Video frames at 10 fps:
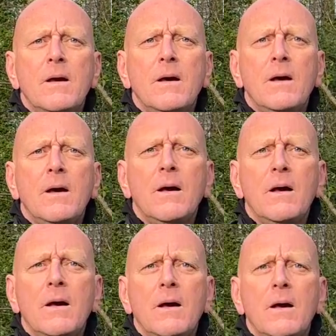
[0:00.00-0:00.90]
they'll see is
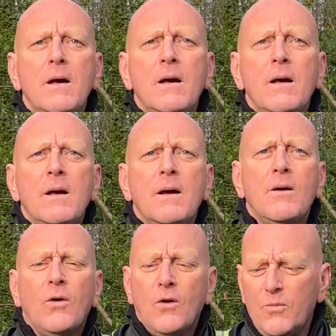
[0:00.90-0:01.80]
that red ring.
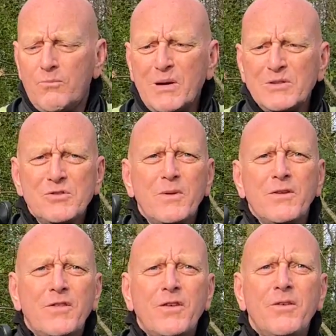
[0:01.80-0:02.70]
Or bash them on the
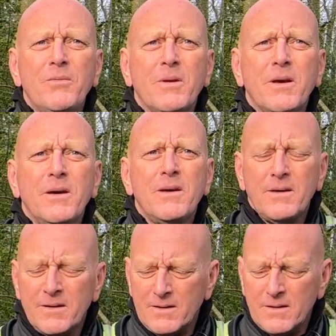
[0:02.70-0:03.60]
forehead yeah. with it.
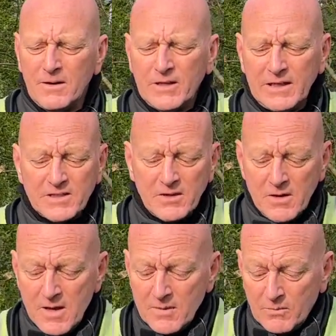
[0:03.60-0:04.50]
Okay, so
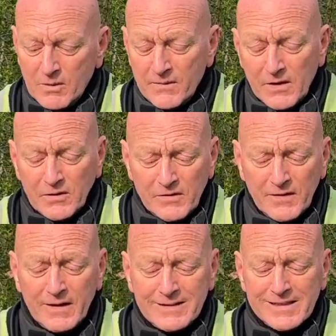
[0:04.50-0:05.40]
the only
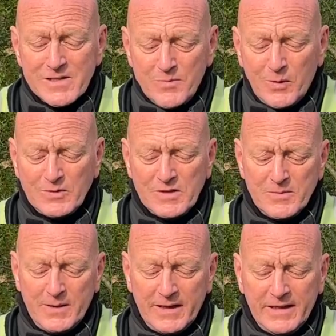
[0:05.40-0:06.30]
thing I'm disappointed
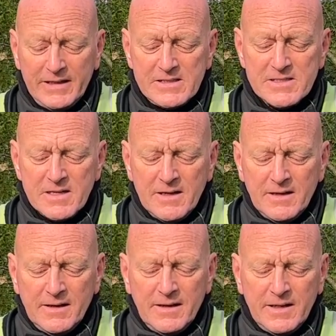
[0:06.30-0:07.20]
about it is
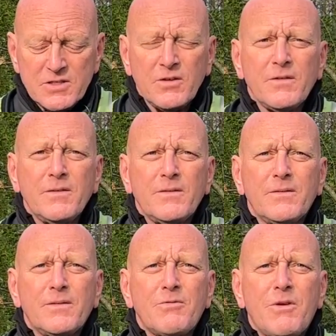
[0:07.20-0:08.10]
it's on
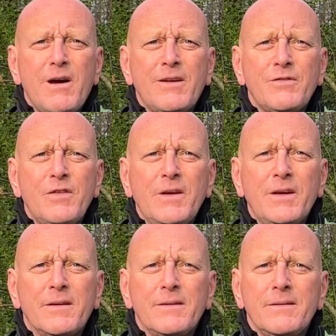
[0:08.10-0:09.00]
the right hand
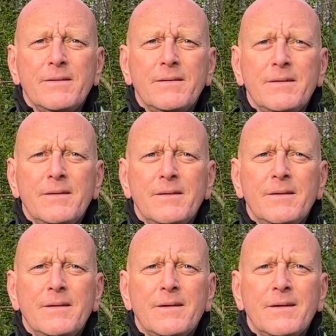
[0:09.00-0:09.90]
finger. Yeah,
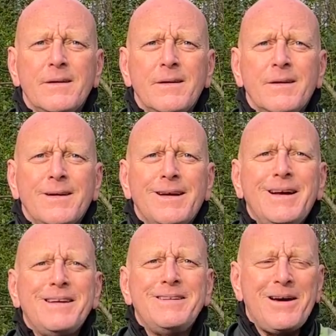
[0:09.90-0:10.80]
it's a bit odd, isn't
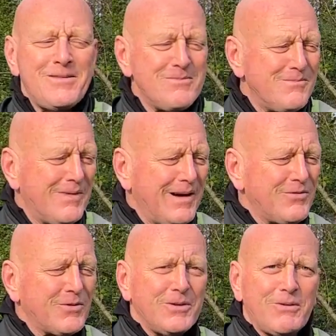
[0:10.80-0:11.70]
it? no,
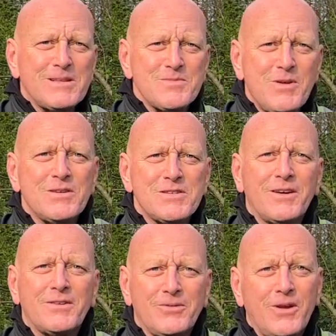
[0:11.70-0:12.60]
everyone who rides a
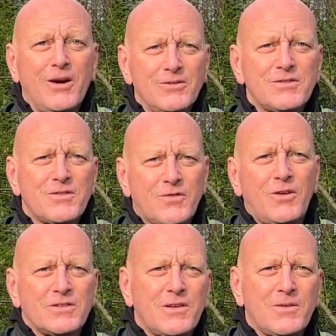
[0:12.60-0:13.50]
motorcycle knows the
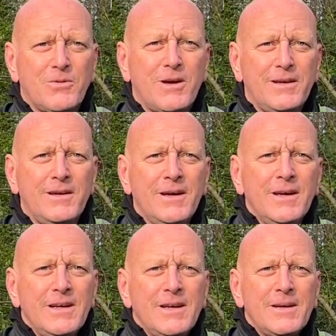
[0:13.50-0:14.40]
throttle's on the right. Can you
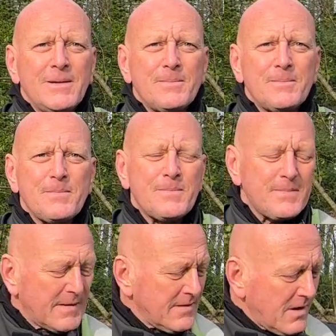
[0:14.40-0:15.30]
get a left handed
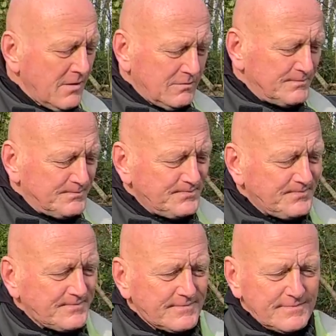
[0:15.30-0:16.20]
version? No.
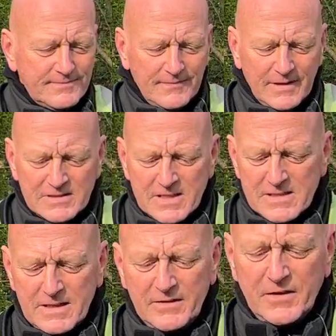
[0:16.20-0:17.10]
Oh. Because there's the left